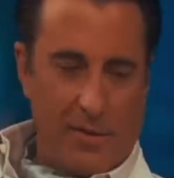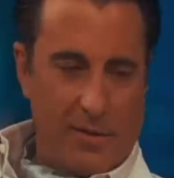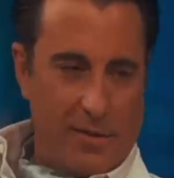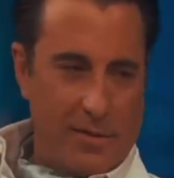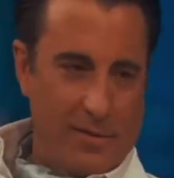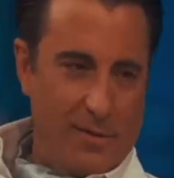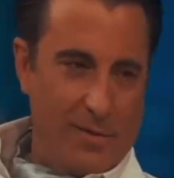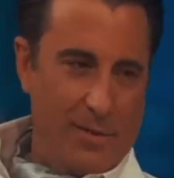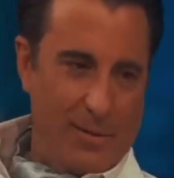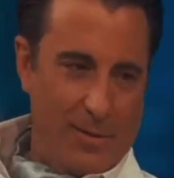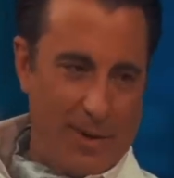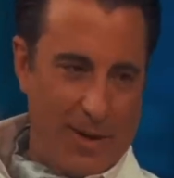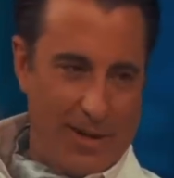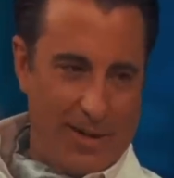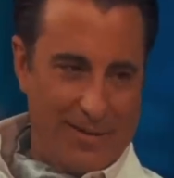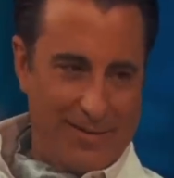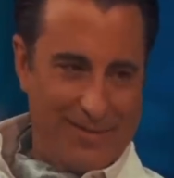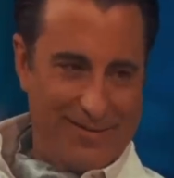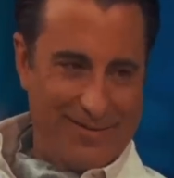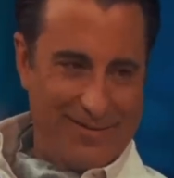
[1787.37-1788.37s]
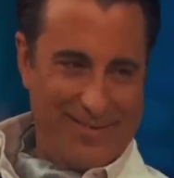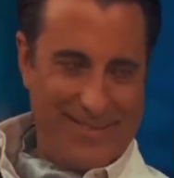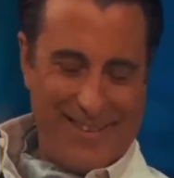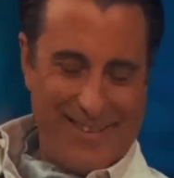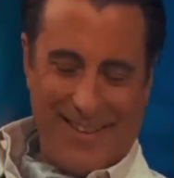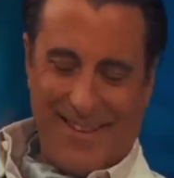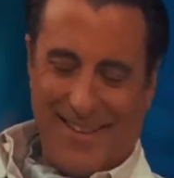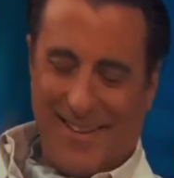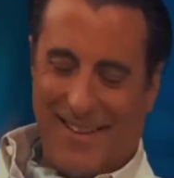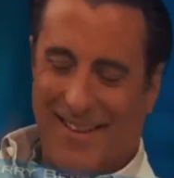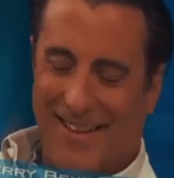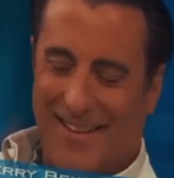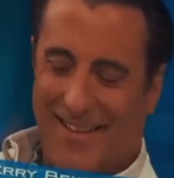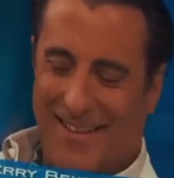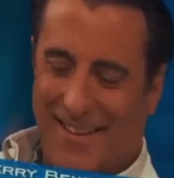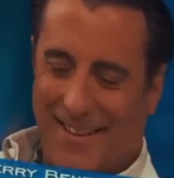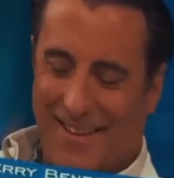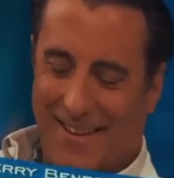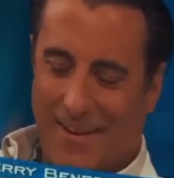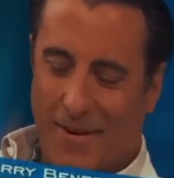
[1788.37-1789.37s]
they donate
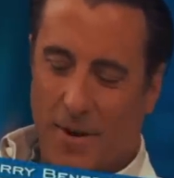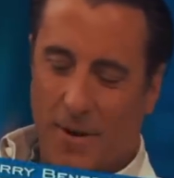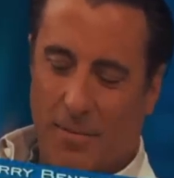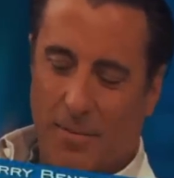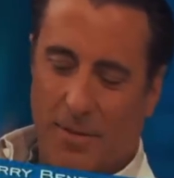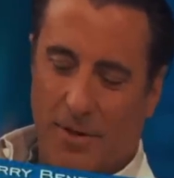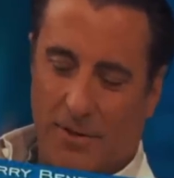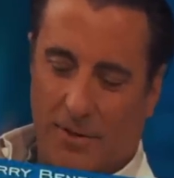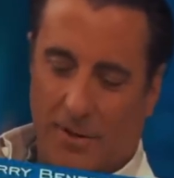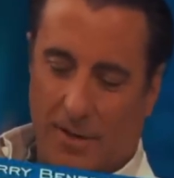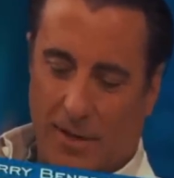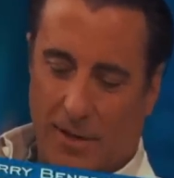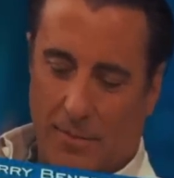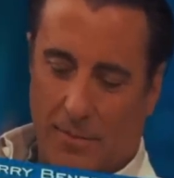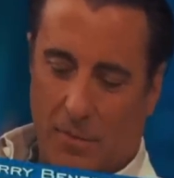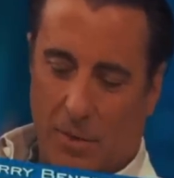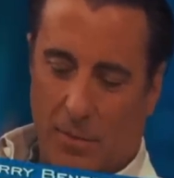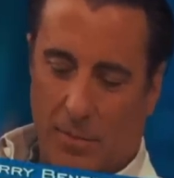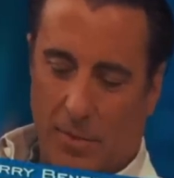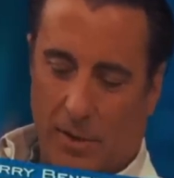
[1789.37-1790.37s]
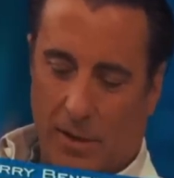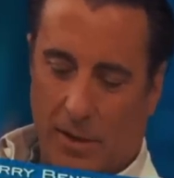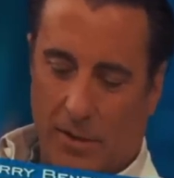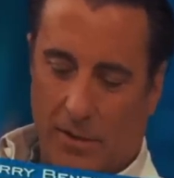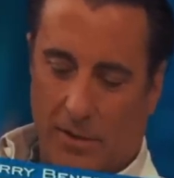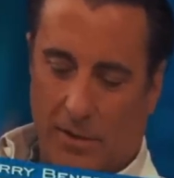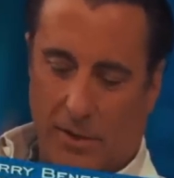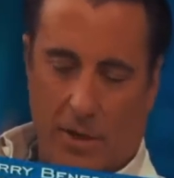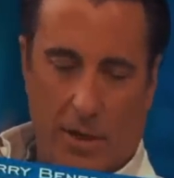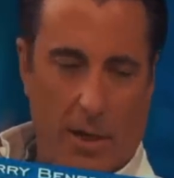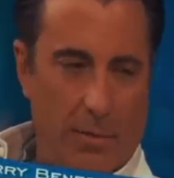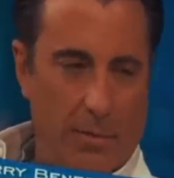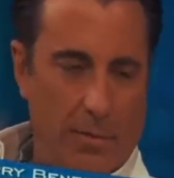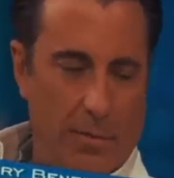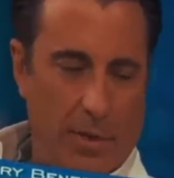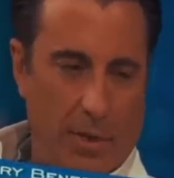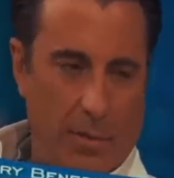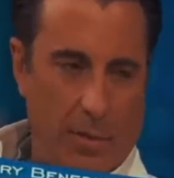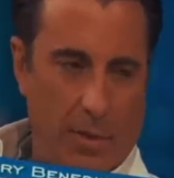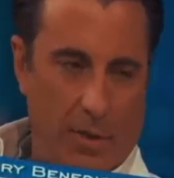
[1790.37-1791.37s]
Terry's portion of the take
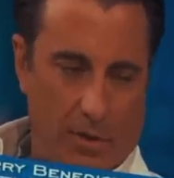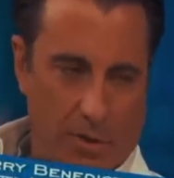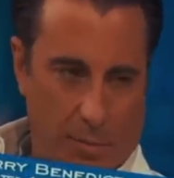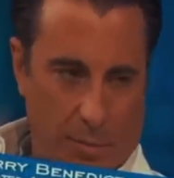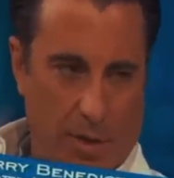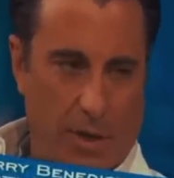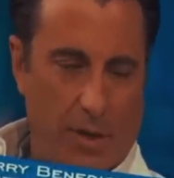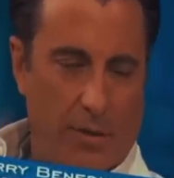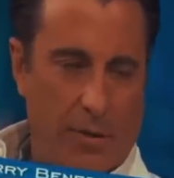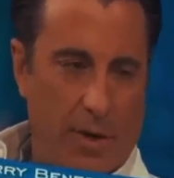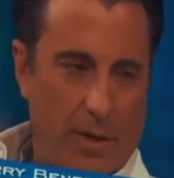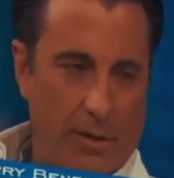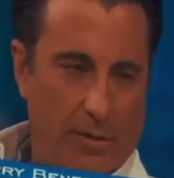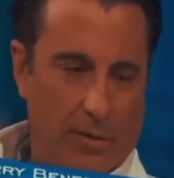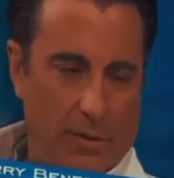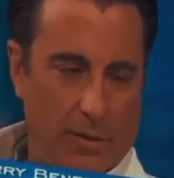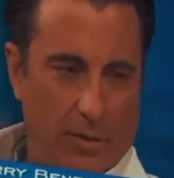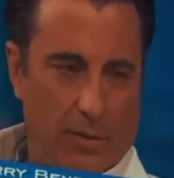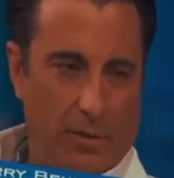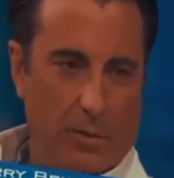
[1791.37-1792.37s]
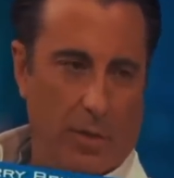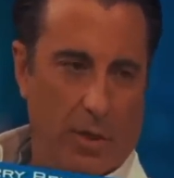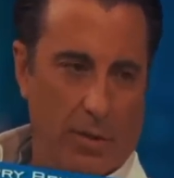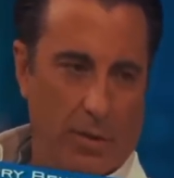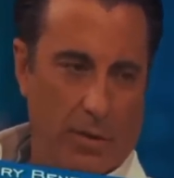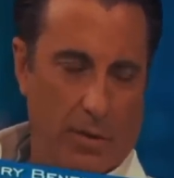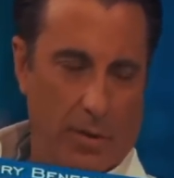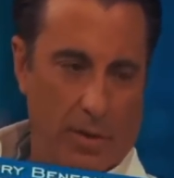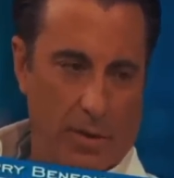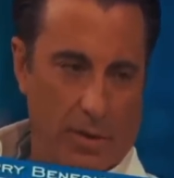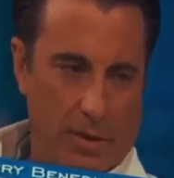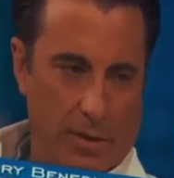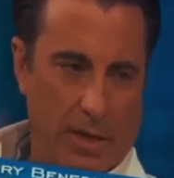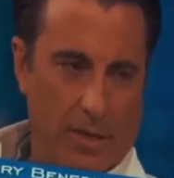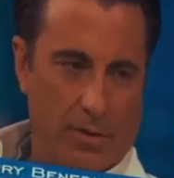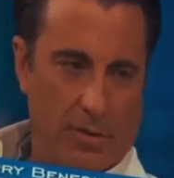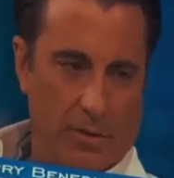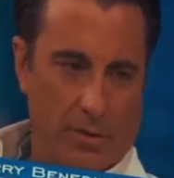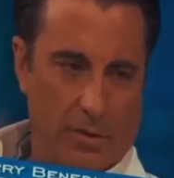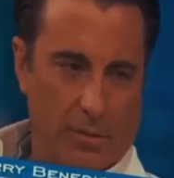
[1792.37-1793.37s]
to charity, and so now Terry's
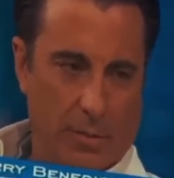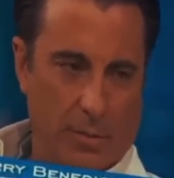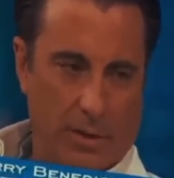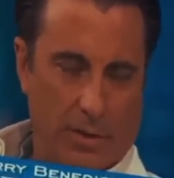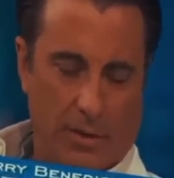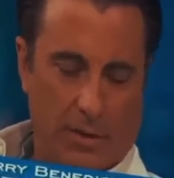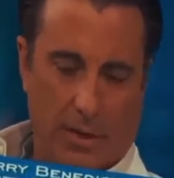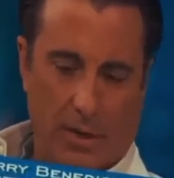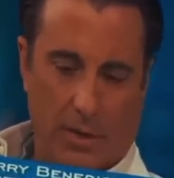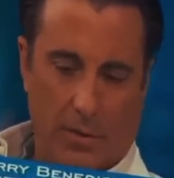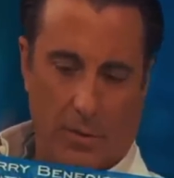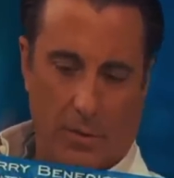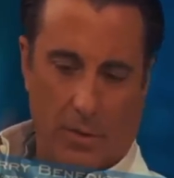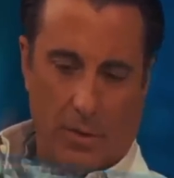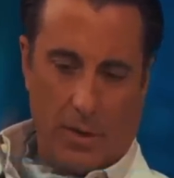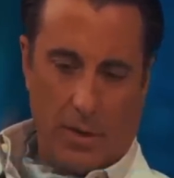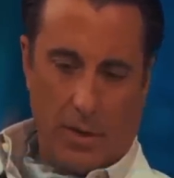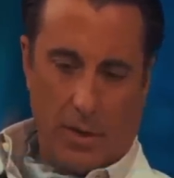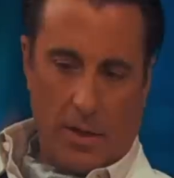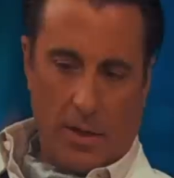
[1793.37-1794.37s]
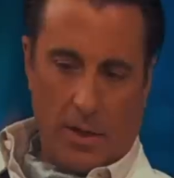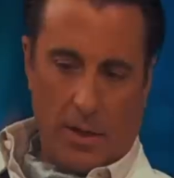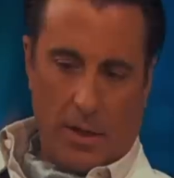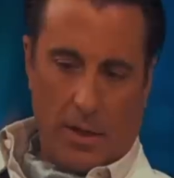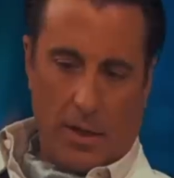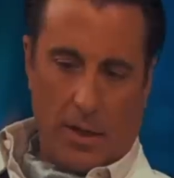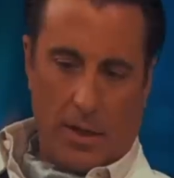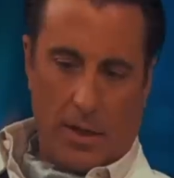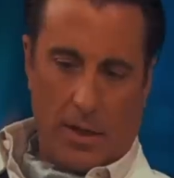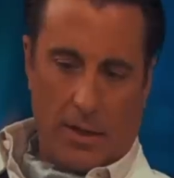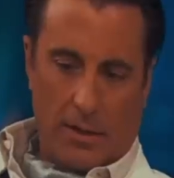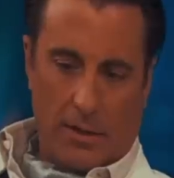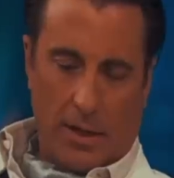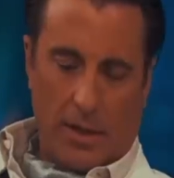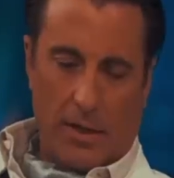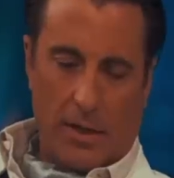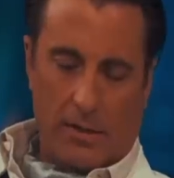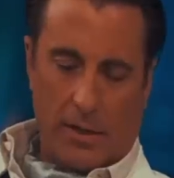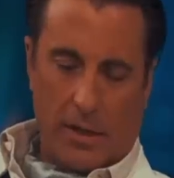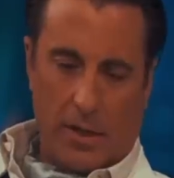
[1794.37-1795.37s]
kind of stuck looking like a
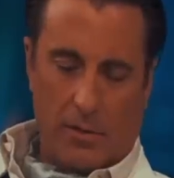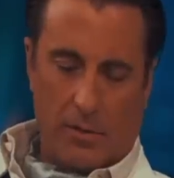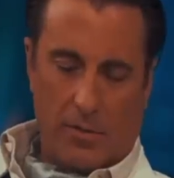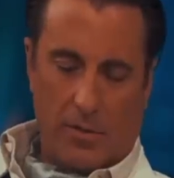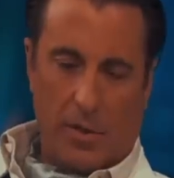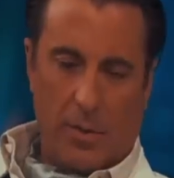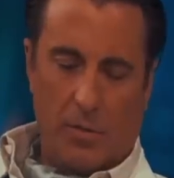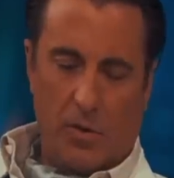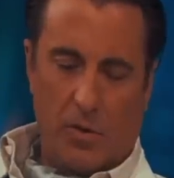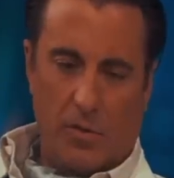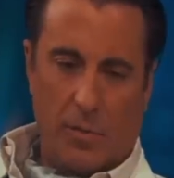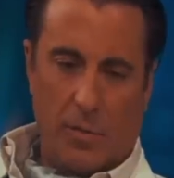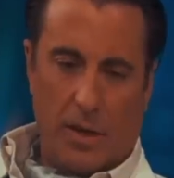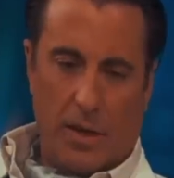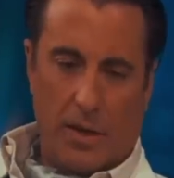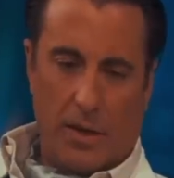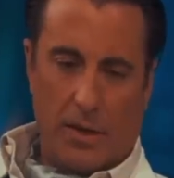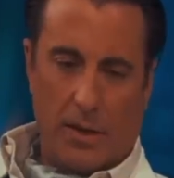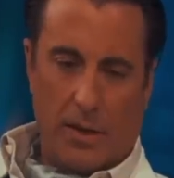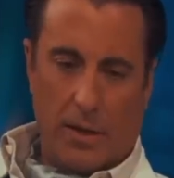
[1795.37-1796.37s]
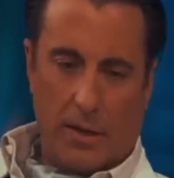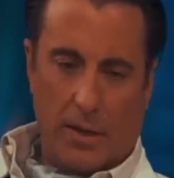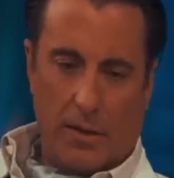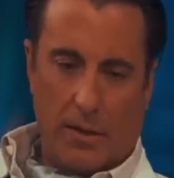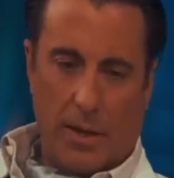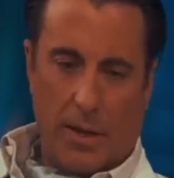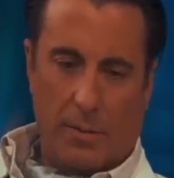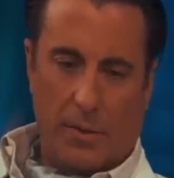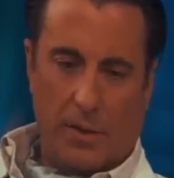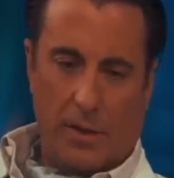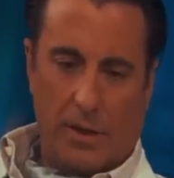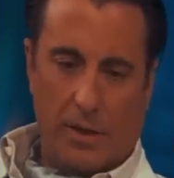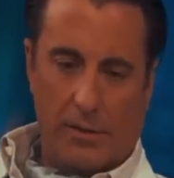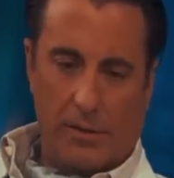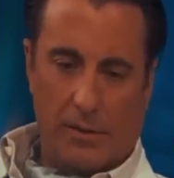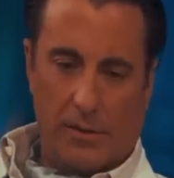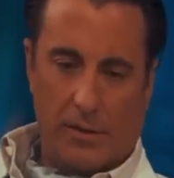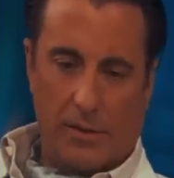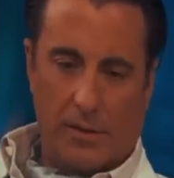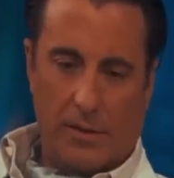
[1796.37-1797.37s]
jackass because he either has to
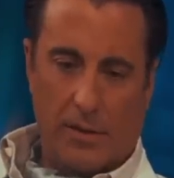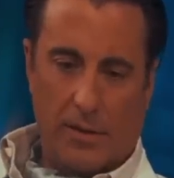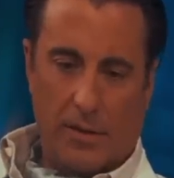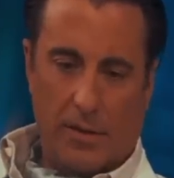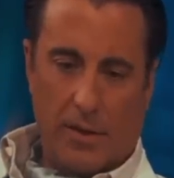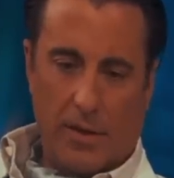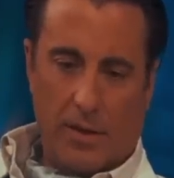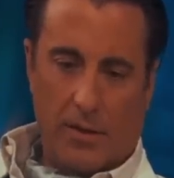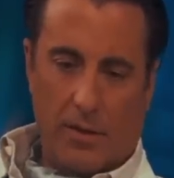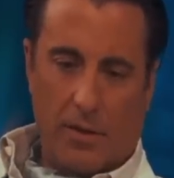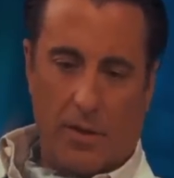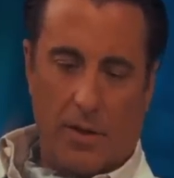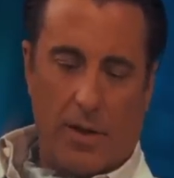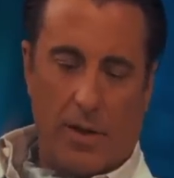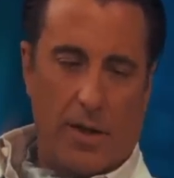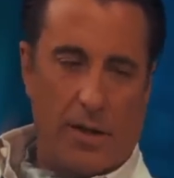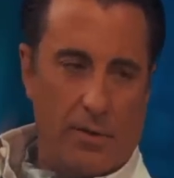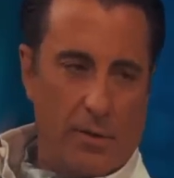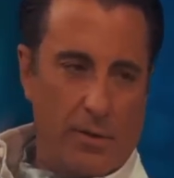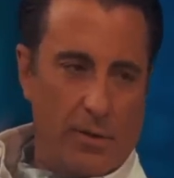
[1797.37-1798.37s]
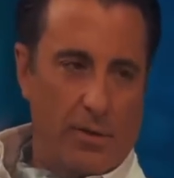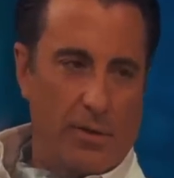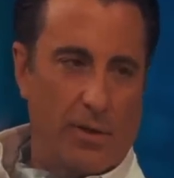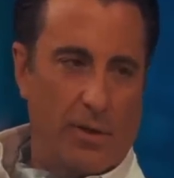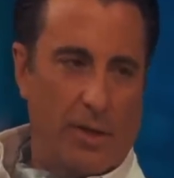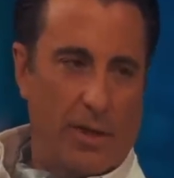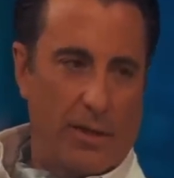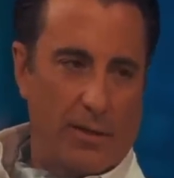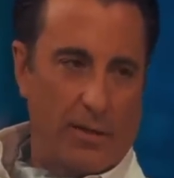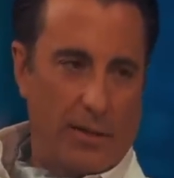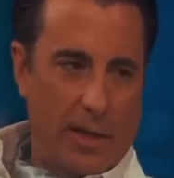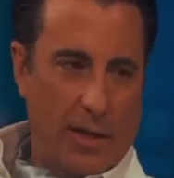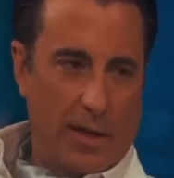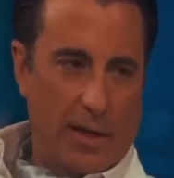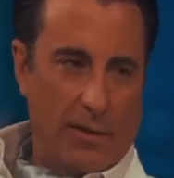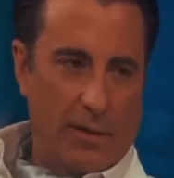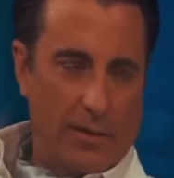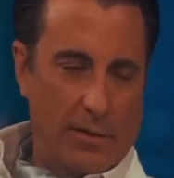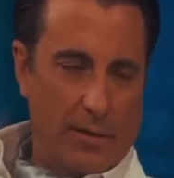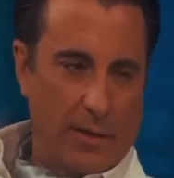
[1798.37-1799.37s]
go to those charities and ask for the
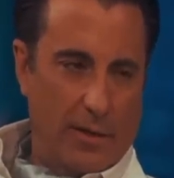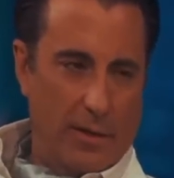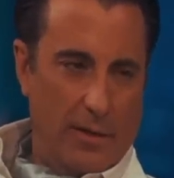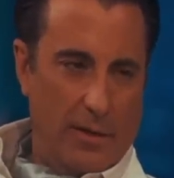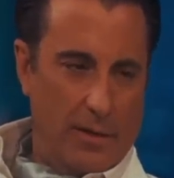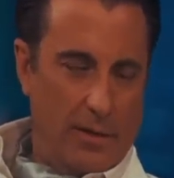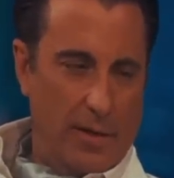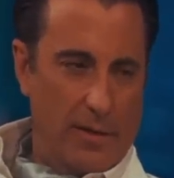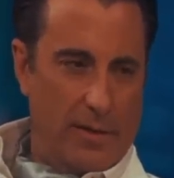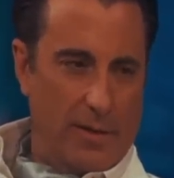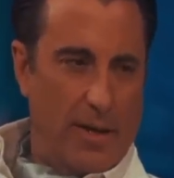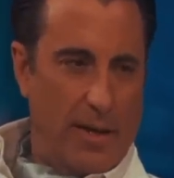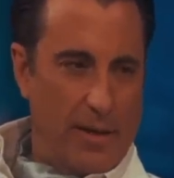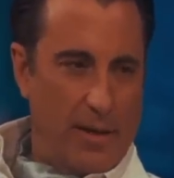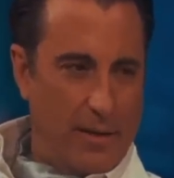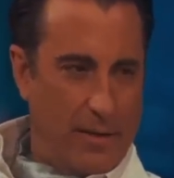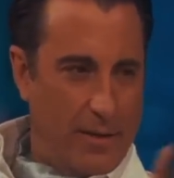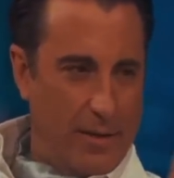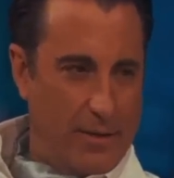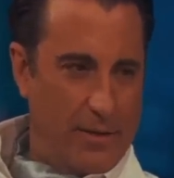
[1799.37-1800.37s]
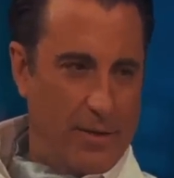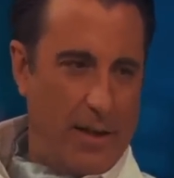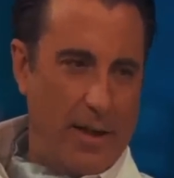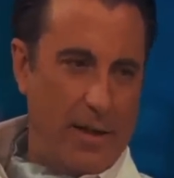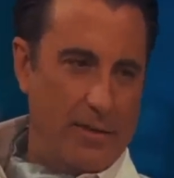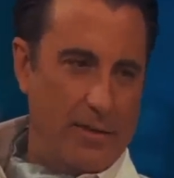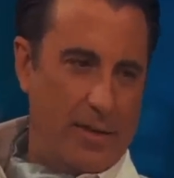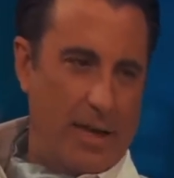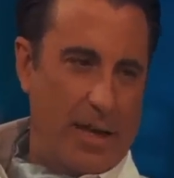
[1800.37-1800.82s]
money back or just accept the